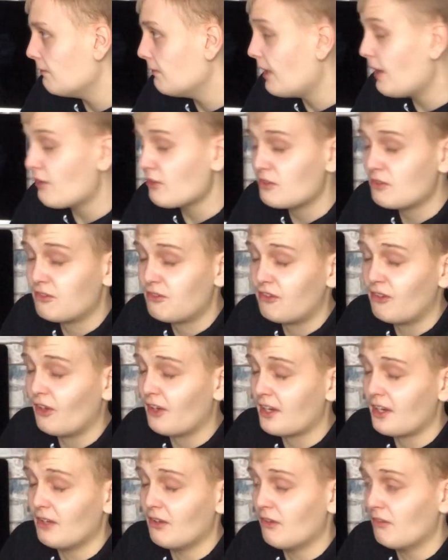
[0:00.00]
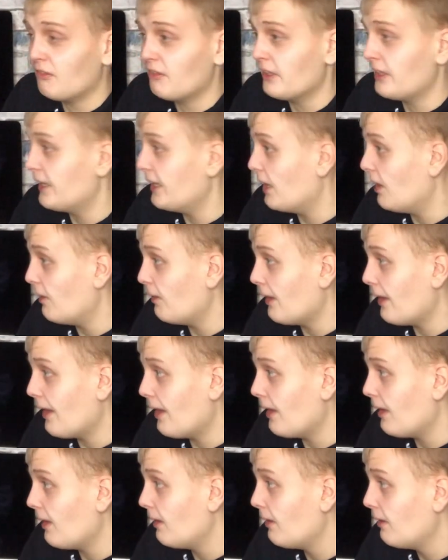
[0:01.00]
That was fucking lovely, that,
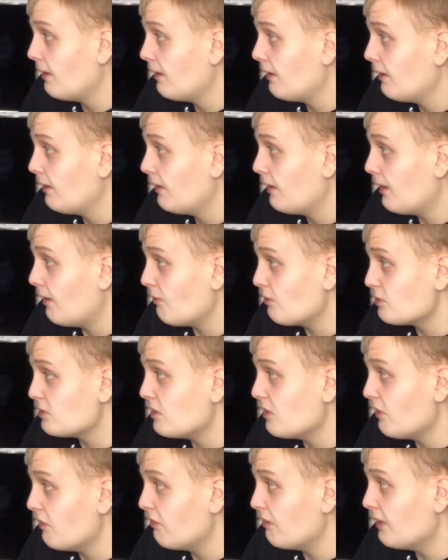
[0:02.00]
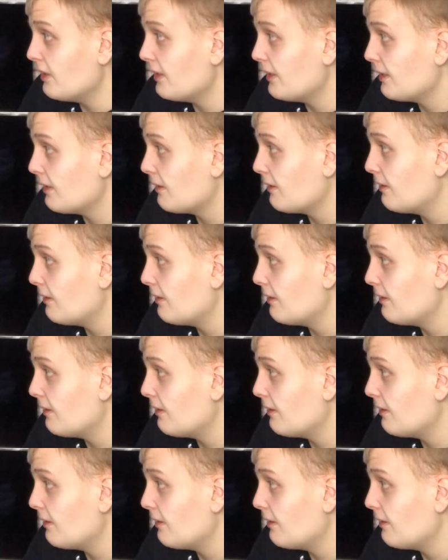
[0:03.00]
that. That was lovely.